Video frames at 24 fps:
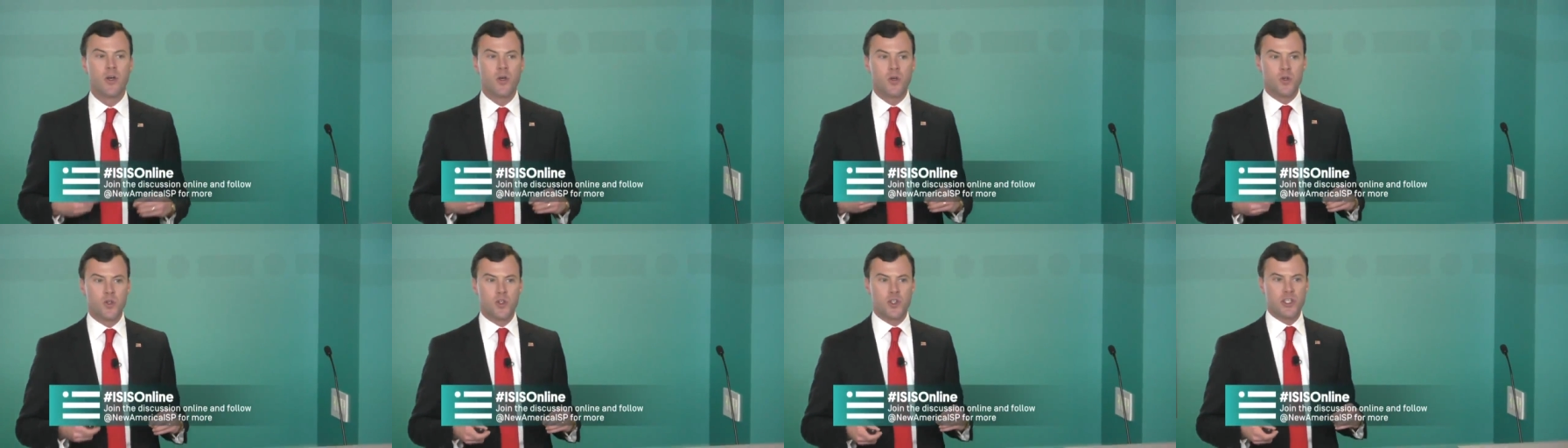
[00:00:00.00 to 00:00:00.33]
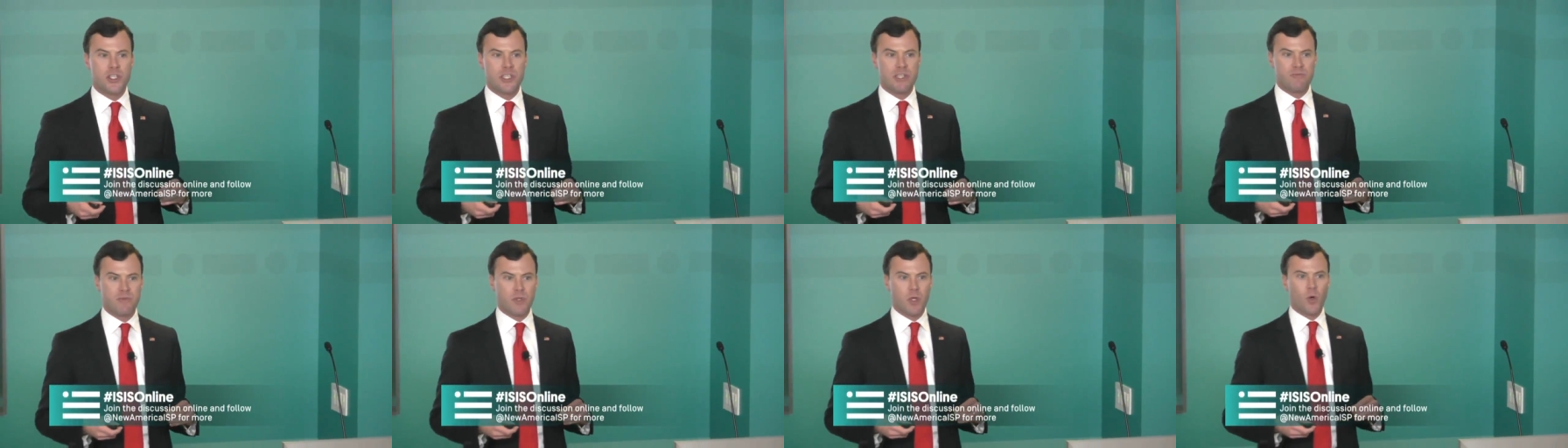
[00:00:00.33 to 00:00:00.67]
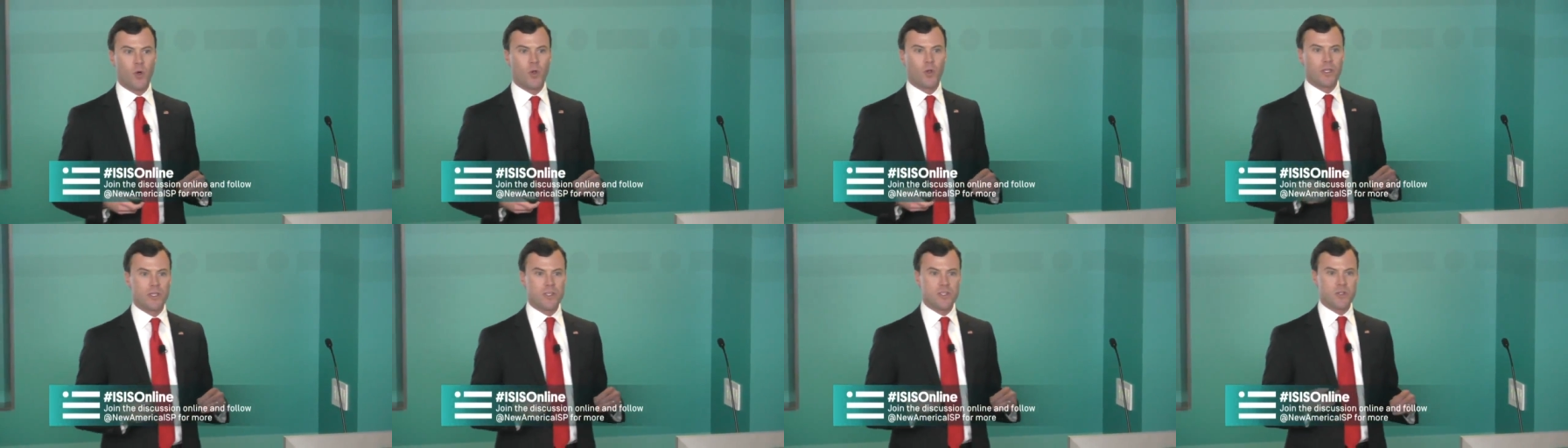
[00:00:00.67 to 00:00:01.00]
whose chief
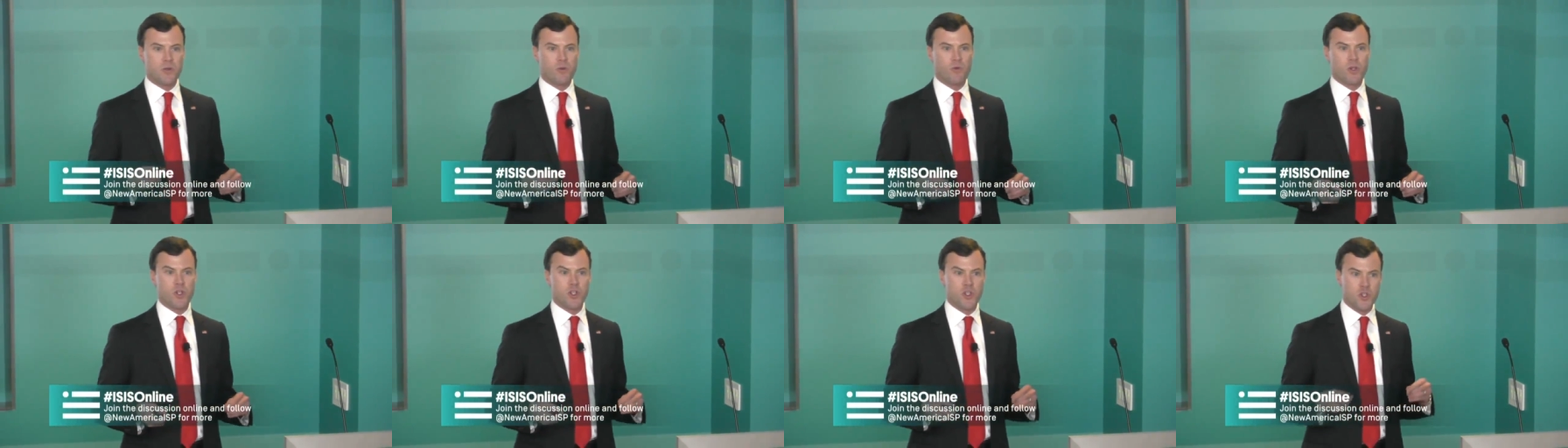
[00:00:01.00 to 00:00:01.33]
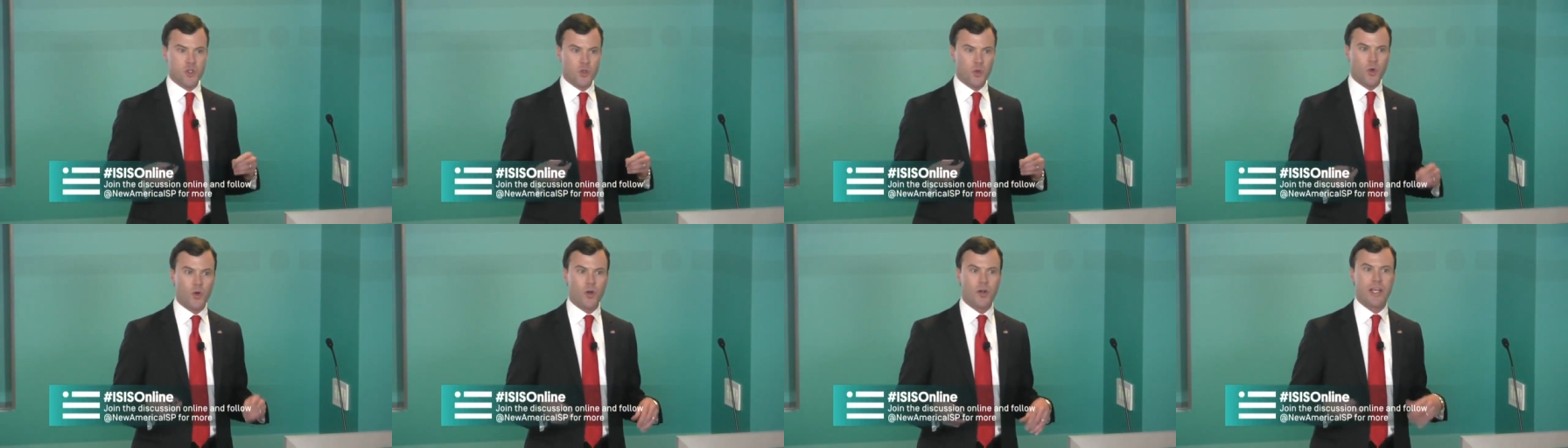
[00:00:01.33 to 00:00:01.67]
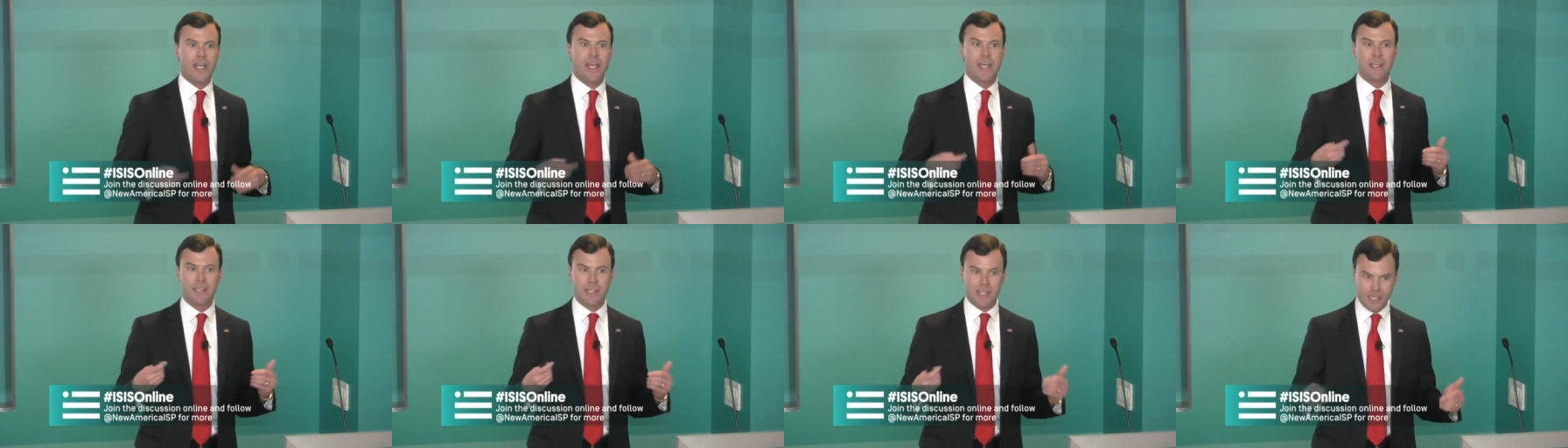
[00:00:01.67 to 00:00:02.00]
goal is to restore
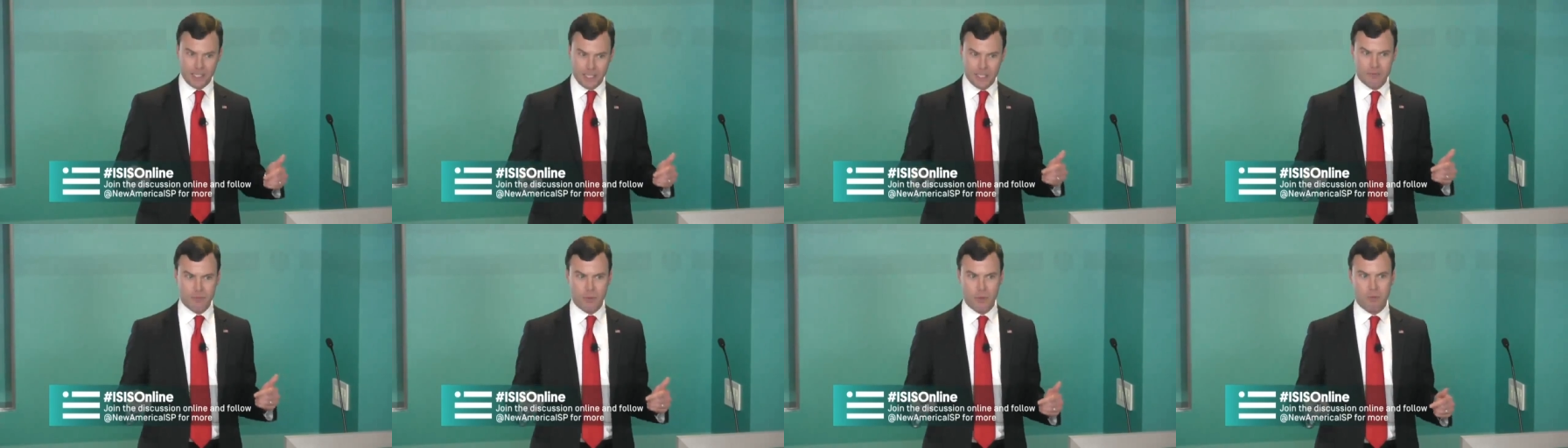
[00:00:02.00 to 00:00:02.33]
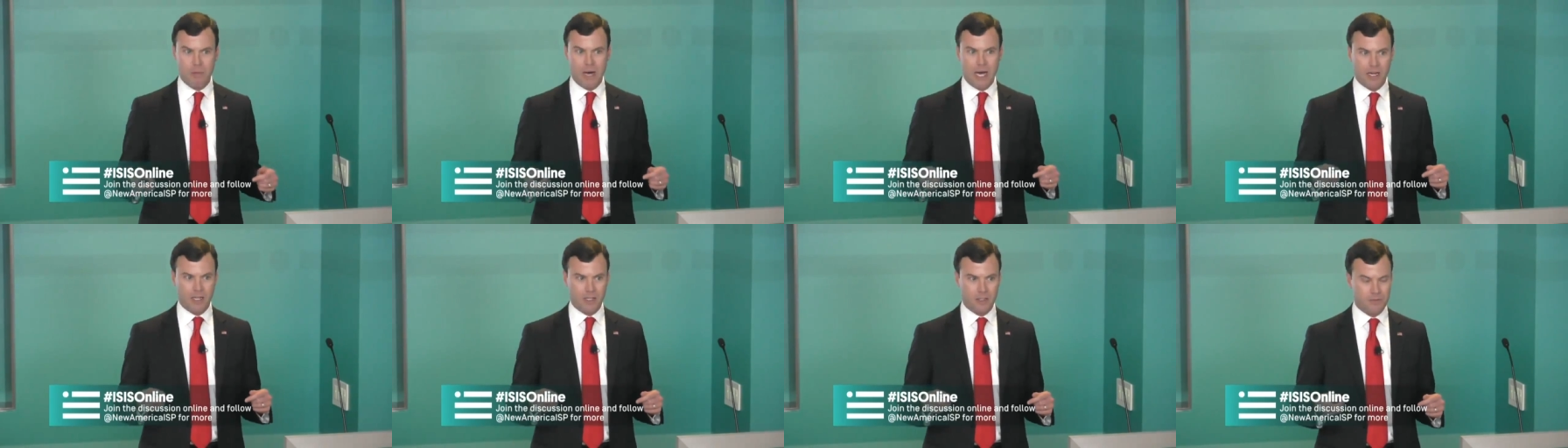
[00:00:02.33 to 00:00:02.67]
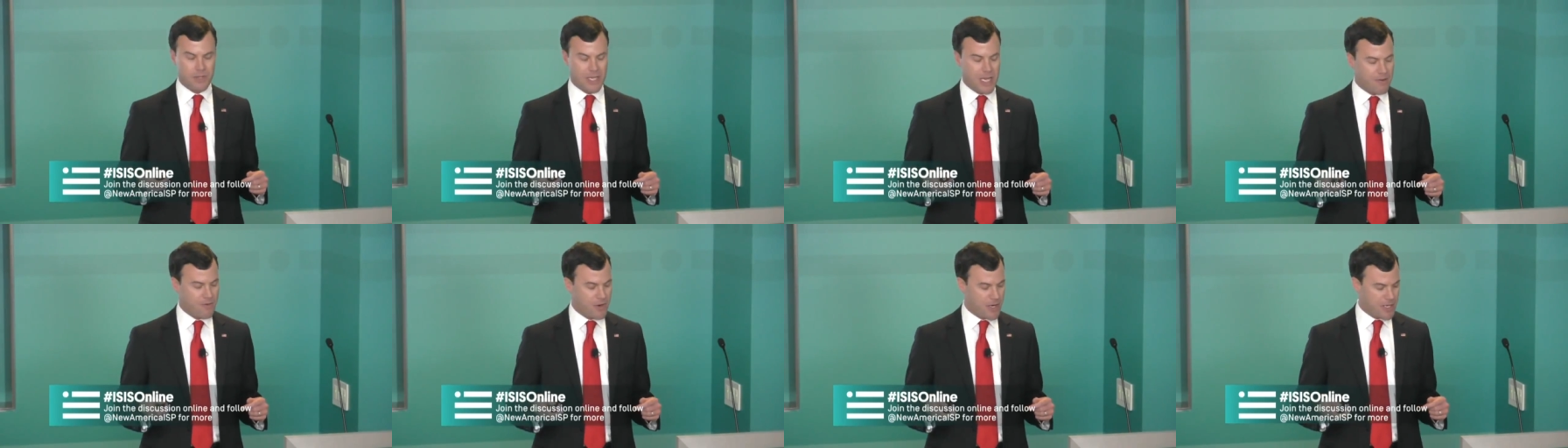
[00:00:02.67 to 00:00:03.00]
a caliphal model
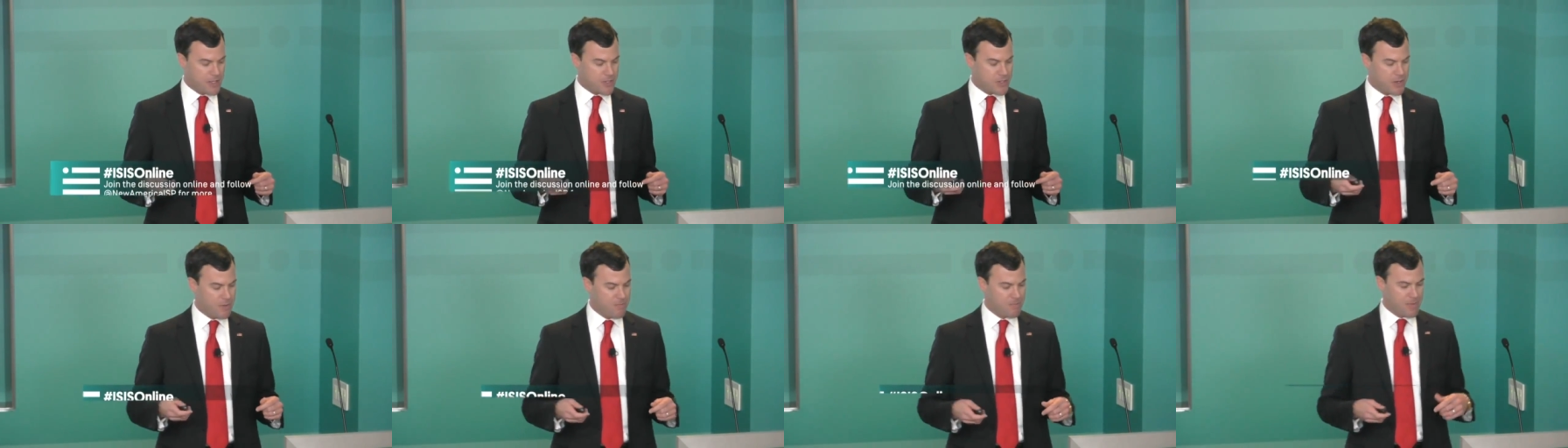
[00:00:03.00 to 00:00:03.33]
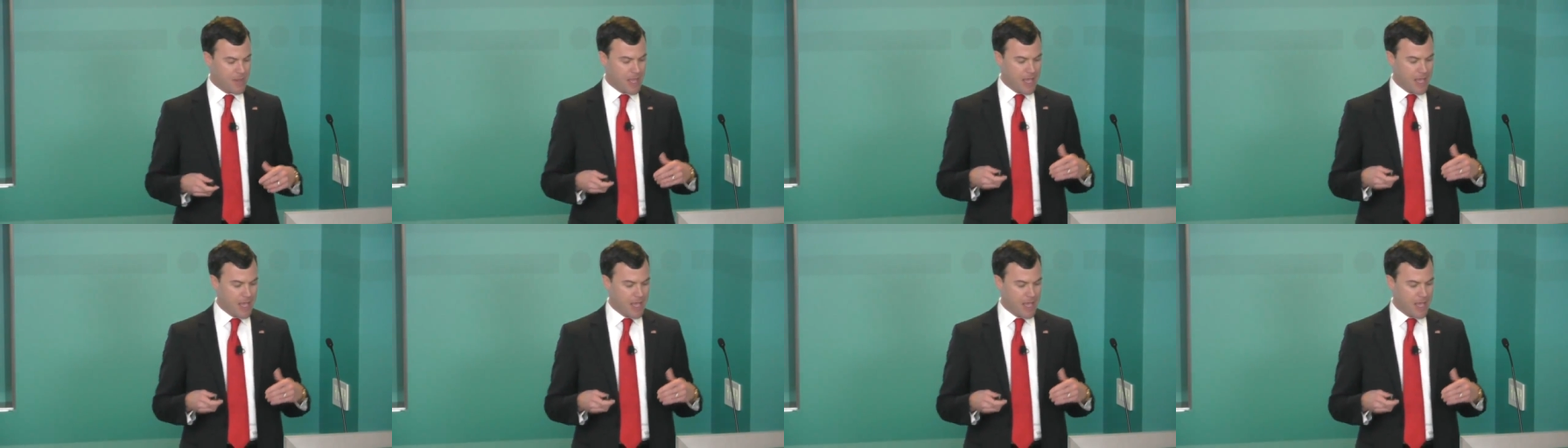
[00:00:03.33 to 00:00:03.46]
of governance.